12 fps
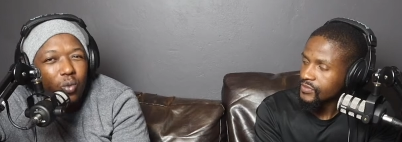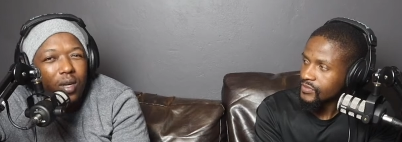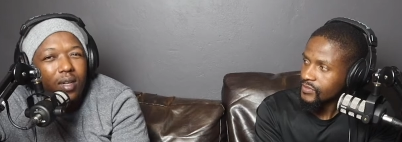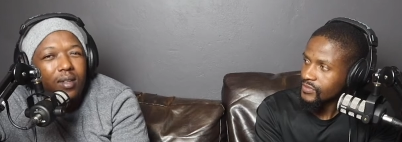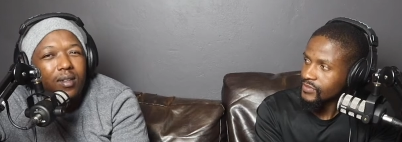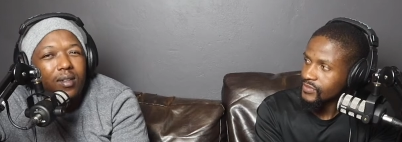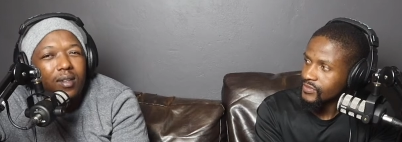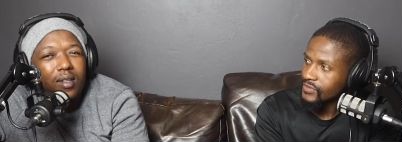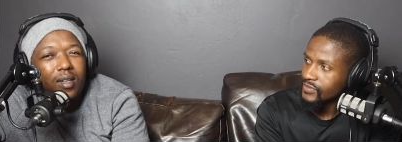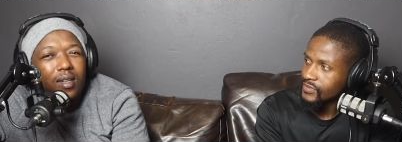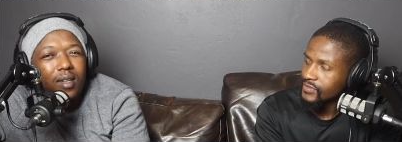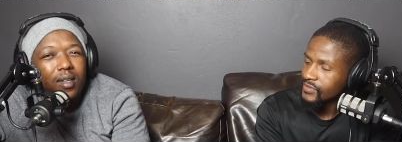Speaker 1: well,
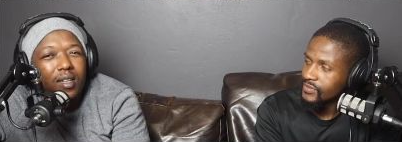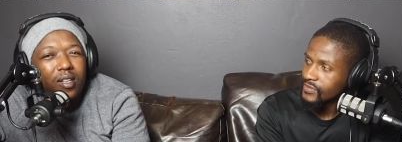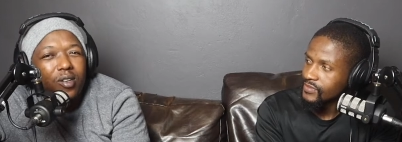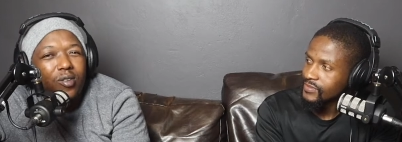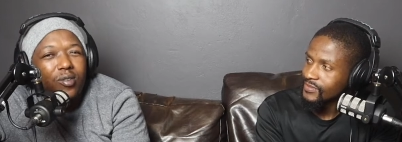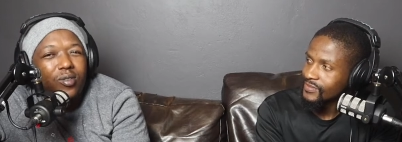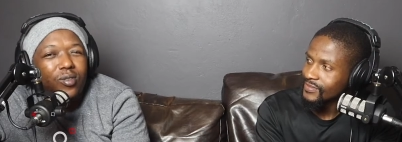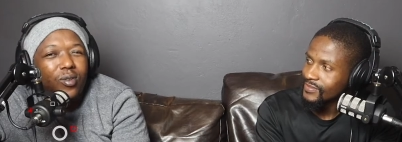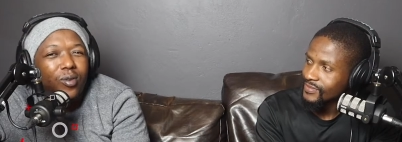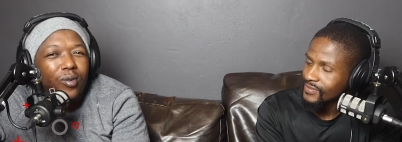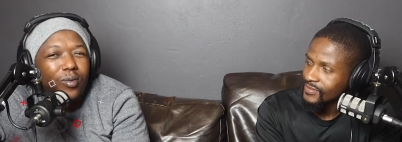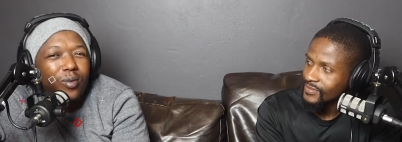you know,
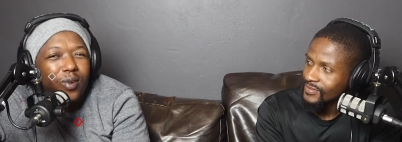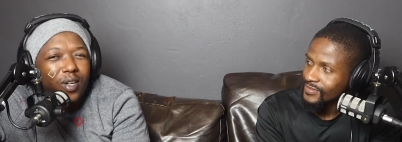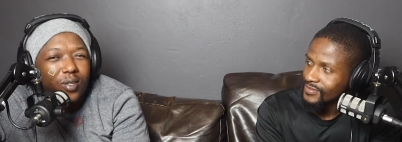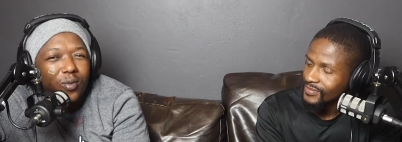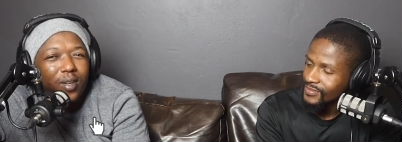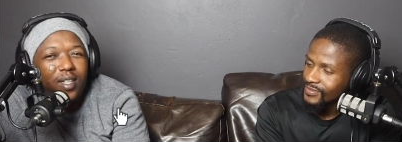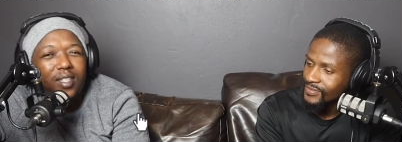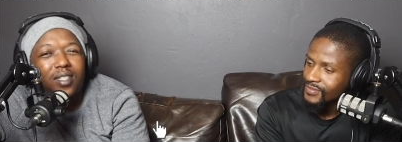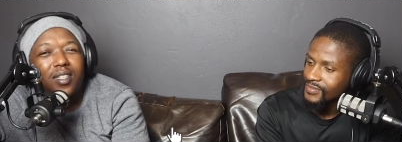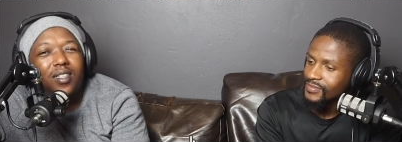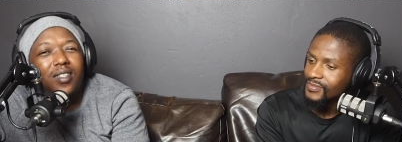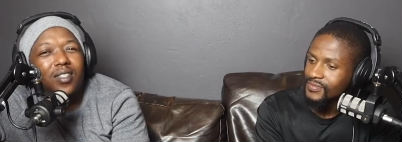so
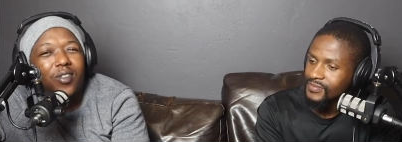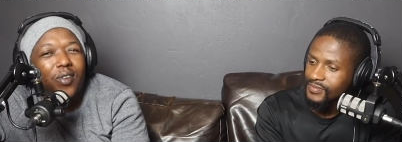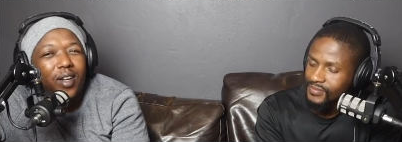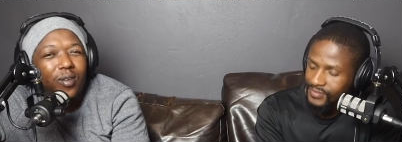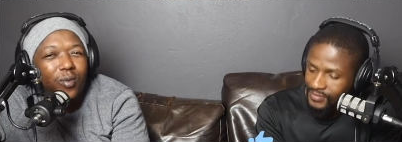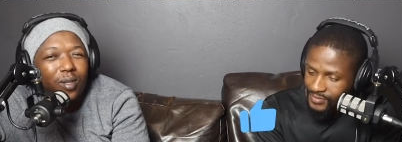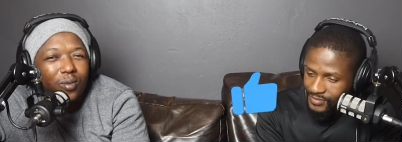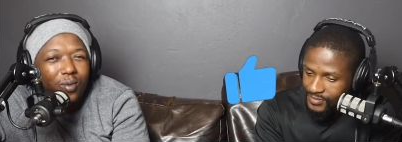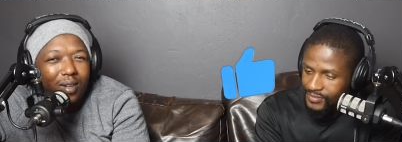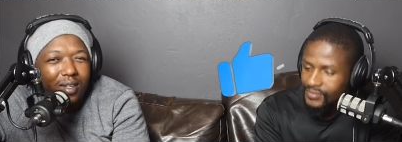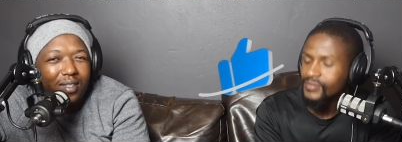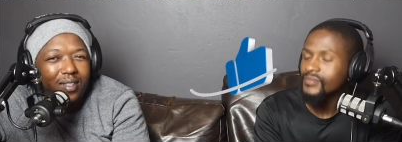graduation is grade what
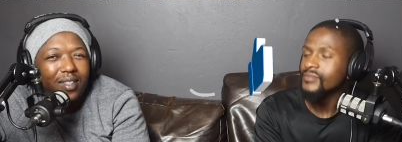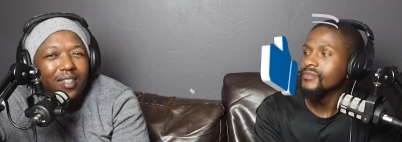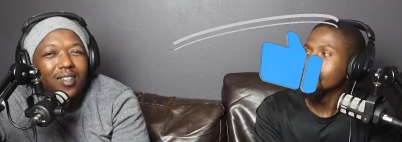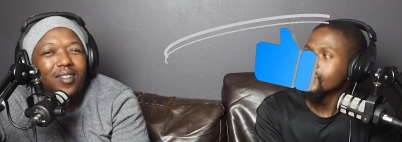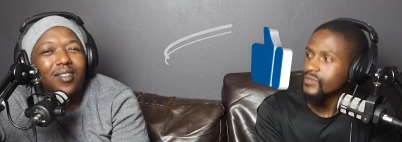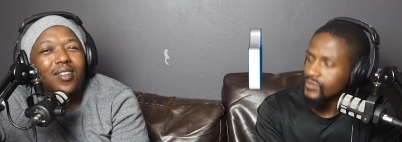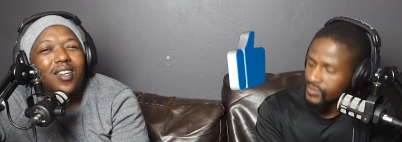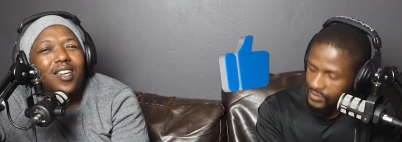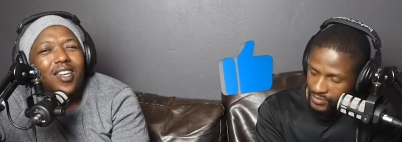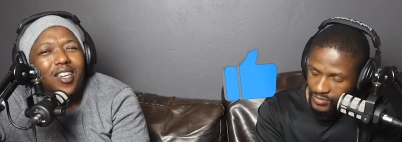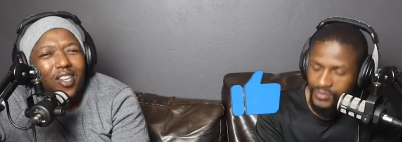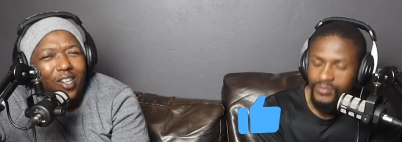what, uh,
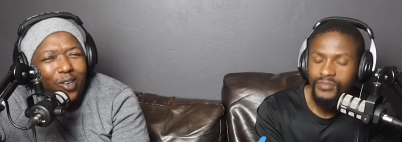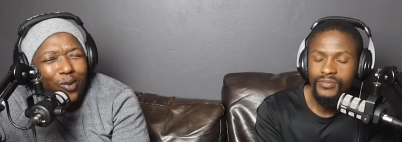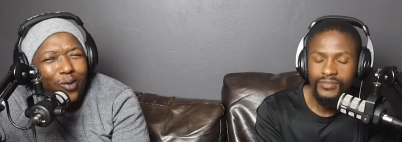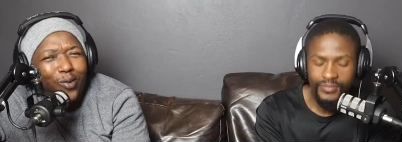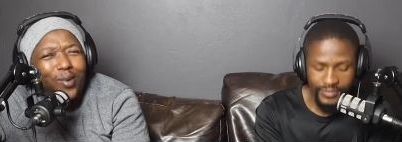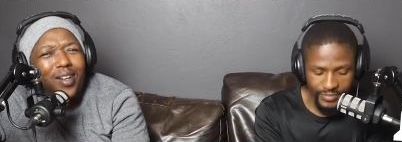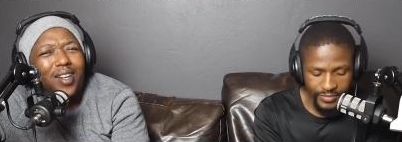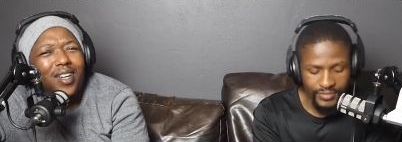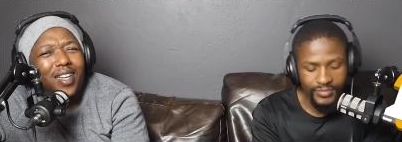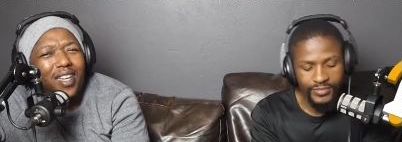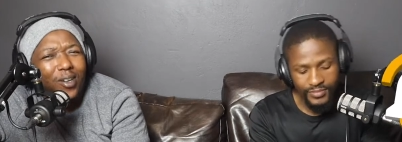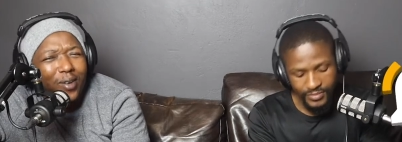mm. you know, uh,
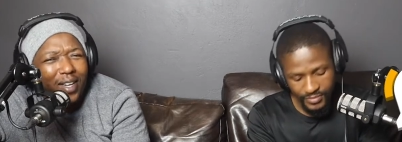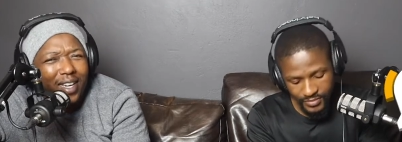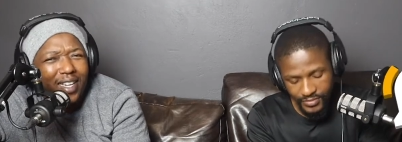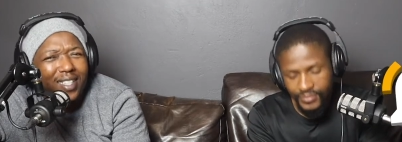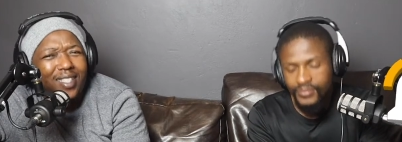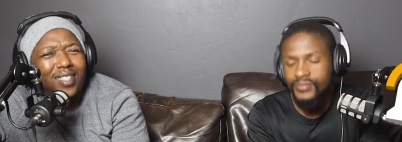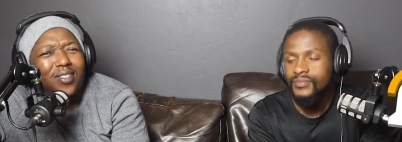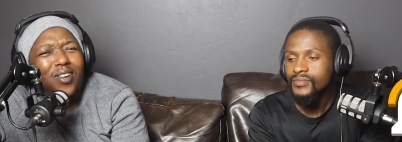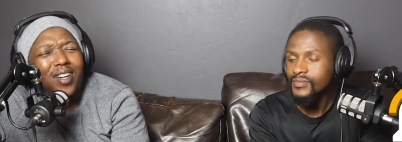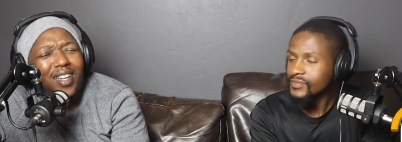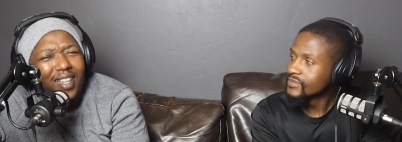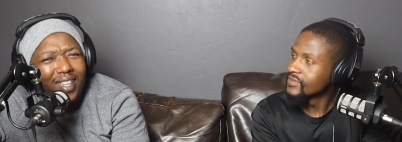808 is grade
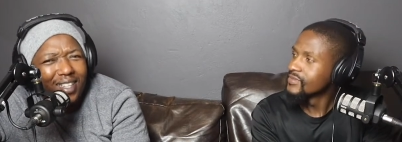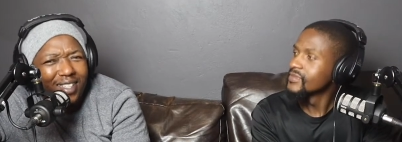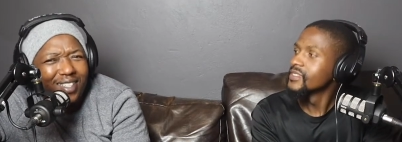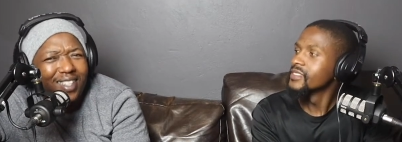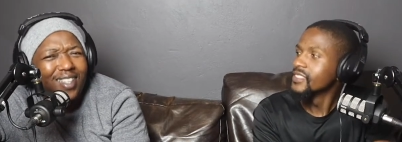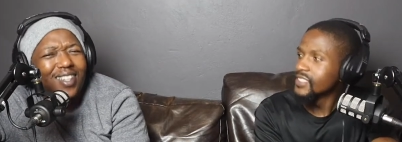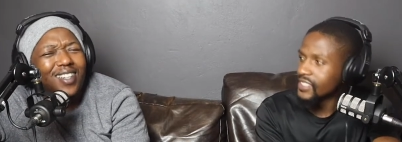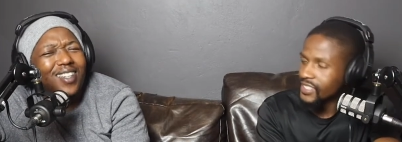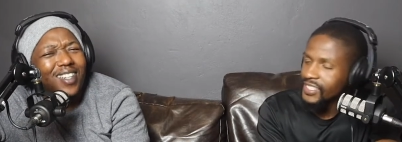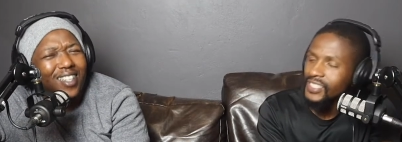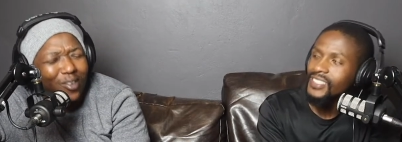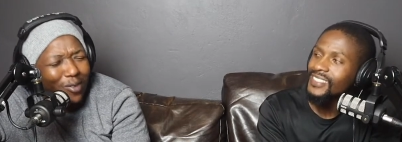8 uh, yeah.
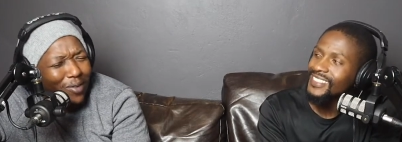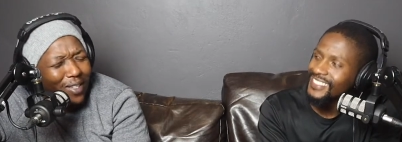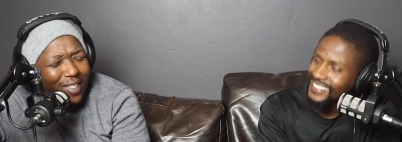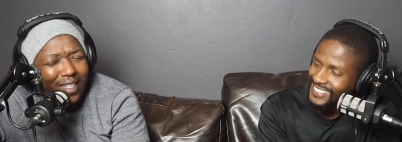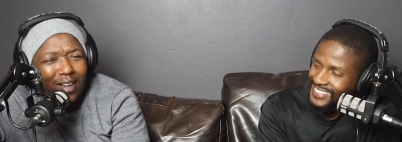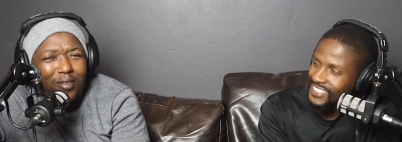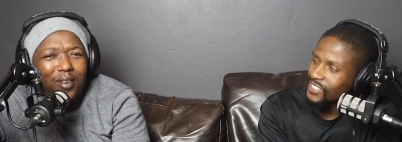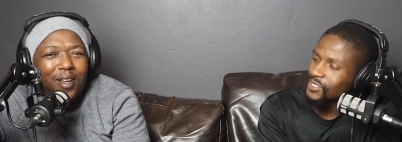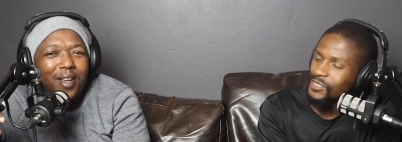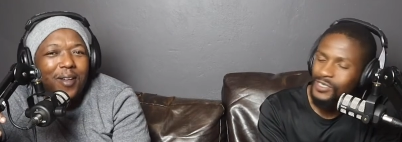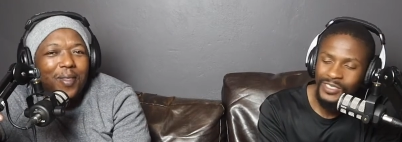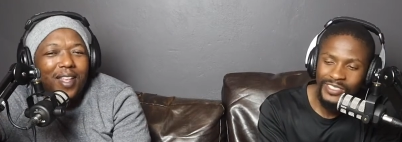and all of that stuff. Yo.
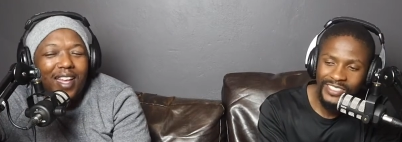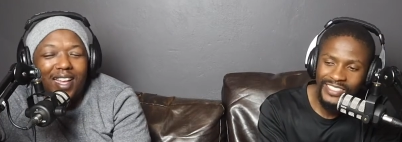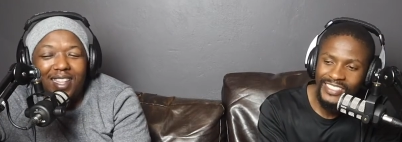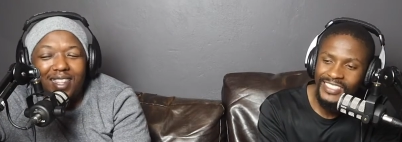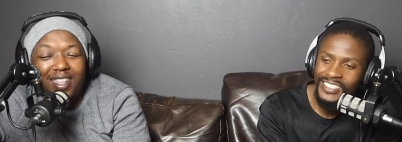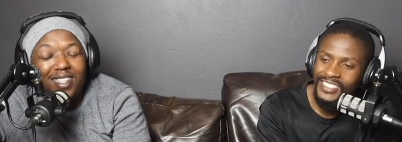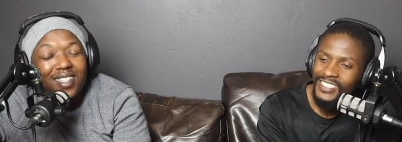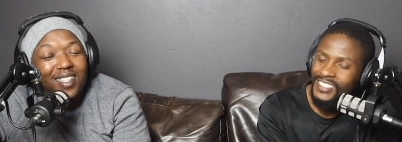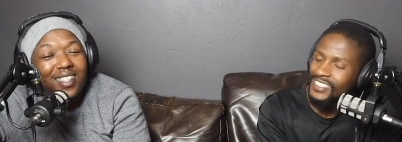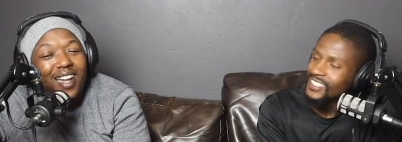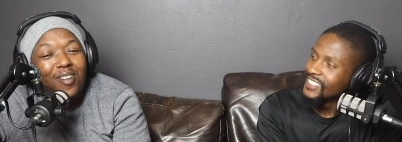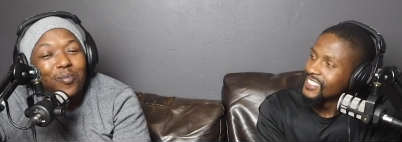This is
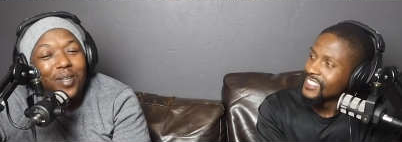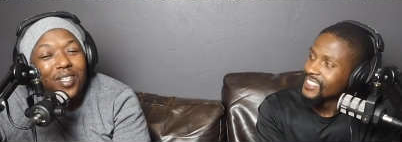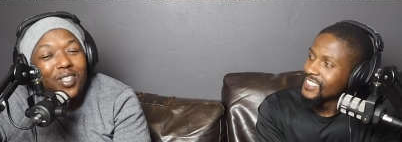like my